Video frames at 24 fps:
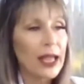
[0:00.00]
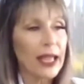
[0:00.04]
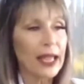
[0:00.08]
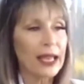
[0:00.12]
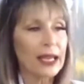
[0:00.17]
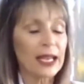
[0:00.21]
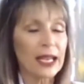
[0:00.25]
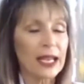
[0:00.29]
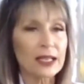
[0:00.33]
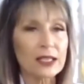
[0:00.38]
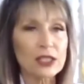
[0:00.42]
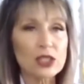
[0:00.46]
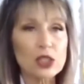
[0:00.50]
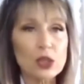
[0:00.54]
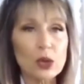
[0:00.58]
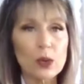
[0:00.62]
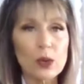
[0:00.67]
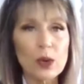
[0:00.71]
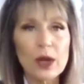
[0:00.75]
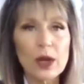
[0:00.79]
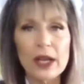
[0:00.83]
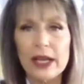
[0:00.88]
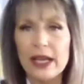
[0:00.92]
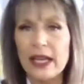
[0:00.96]
and, and
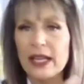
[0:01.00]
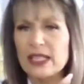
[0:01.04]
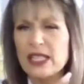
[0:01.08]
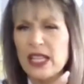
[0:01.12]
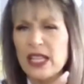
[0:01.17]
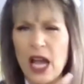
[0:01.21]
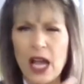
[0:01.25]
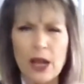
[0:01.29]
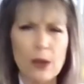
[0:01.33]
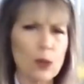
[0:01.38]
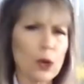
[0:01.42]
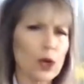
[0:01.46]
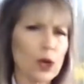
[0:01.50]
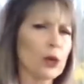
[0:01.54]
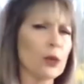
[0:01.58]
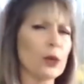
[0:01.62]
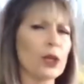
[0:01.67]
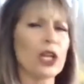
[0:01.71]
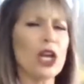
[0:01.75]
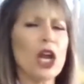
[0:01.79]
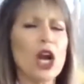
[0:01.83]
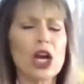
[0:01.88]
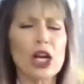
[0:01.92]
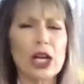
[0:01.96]
so it's, I work
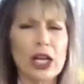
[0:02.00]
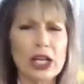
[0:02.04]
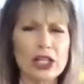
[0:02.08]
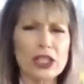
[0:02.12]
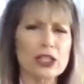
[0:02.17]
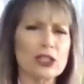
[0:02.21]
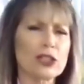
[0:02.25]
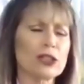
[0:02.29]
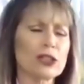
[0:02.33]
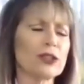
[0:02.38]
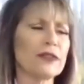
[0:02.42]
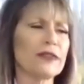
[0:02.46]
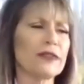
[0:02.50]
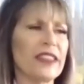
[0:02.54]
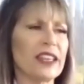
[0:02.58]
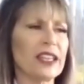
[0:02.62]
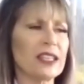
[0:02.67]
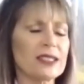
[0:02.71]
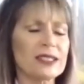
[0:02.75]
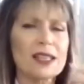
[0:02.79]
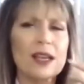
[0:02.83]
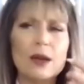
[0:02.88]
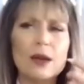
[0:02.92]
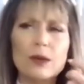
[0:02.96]
really hard. I deserve
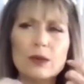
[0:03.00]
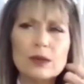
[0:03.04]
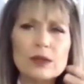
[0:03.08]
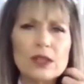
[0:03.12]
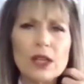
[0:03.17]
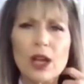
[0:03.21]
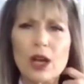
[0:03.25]
this. Well,